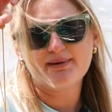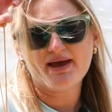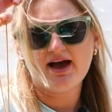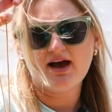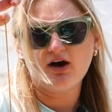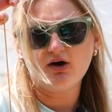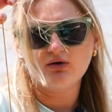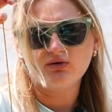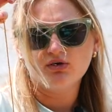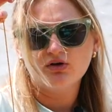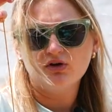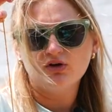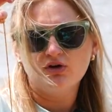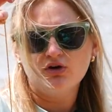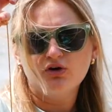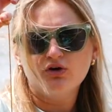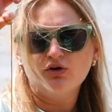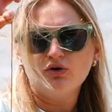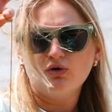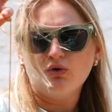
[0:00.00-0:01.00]
is about
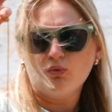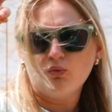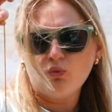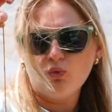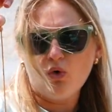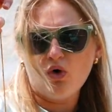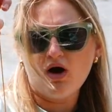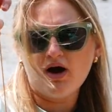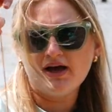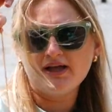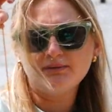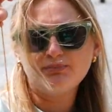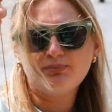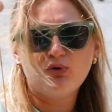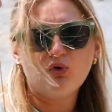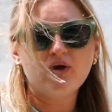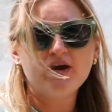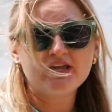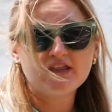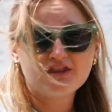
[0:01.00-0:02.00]

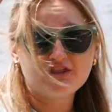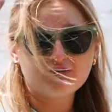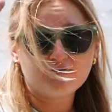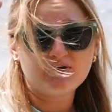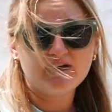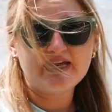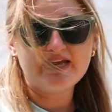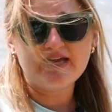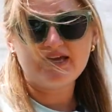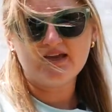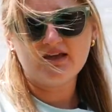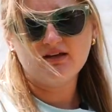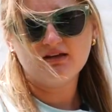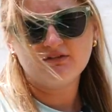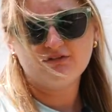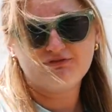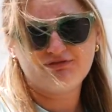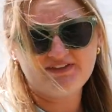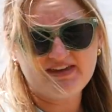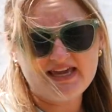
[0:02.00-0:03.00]

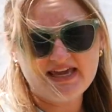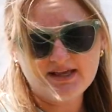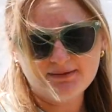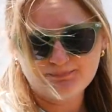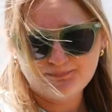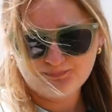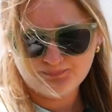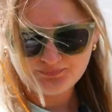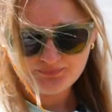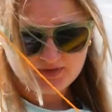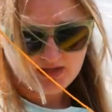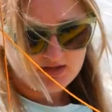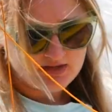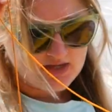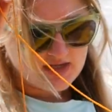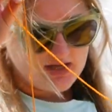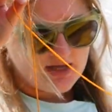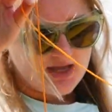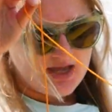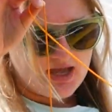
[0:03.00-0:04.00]
1.3 feet.
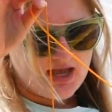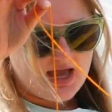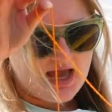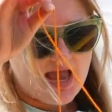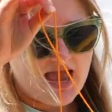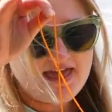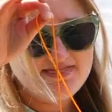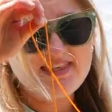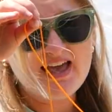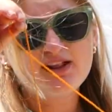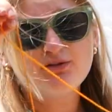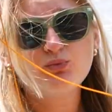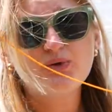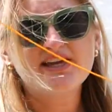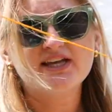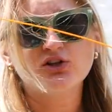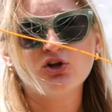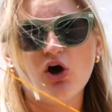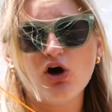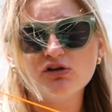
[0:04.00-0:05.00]
And
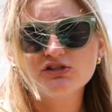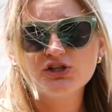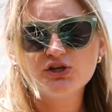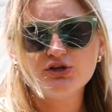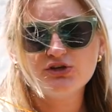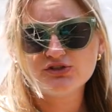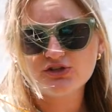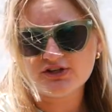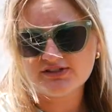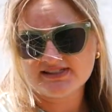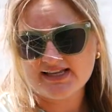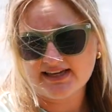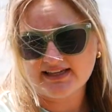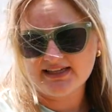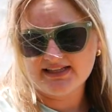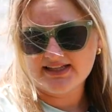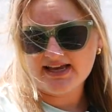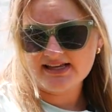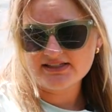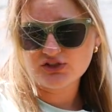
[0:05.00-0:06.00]
then we can also use our
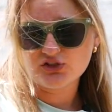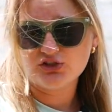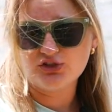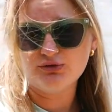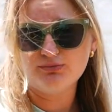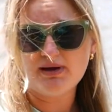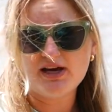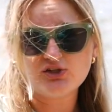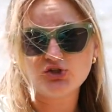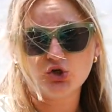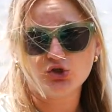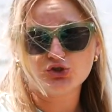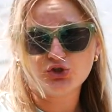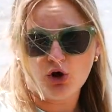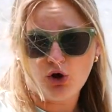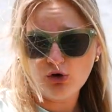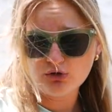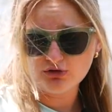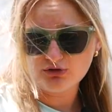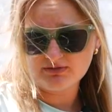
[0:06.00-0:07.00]
Secchi disc to
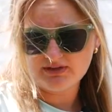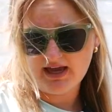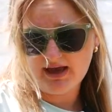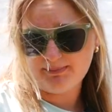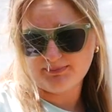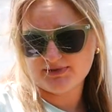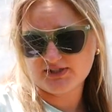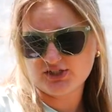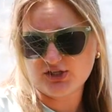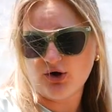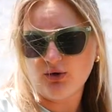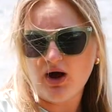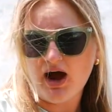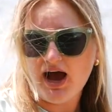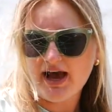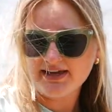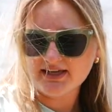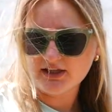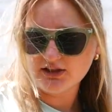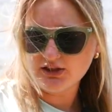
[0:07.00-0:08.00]
measure total depth.
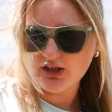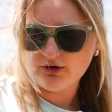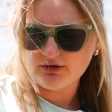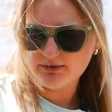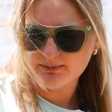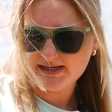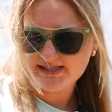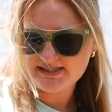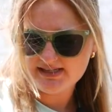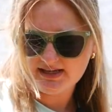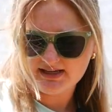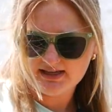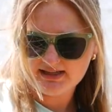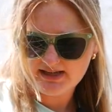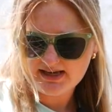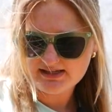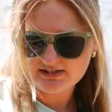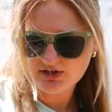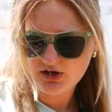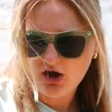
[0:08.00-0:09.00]
So I can lower my
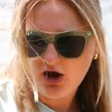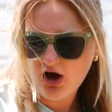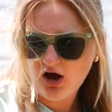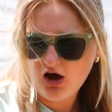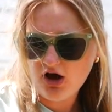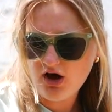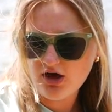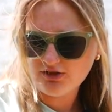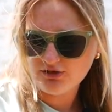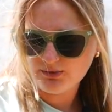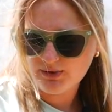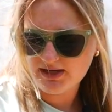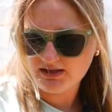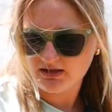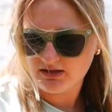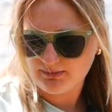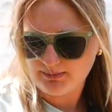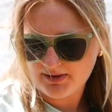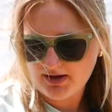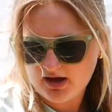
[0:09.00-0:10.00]
Secchi disc all the
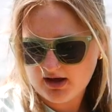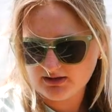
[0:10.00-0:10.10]
way to the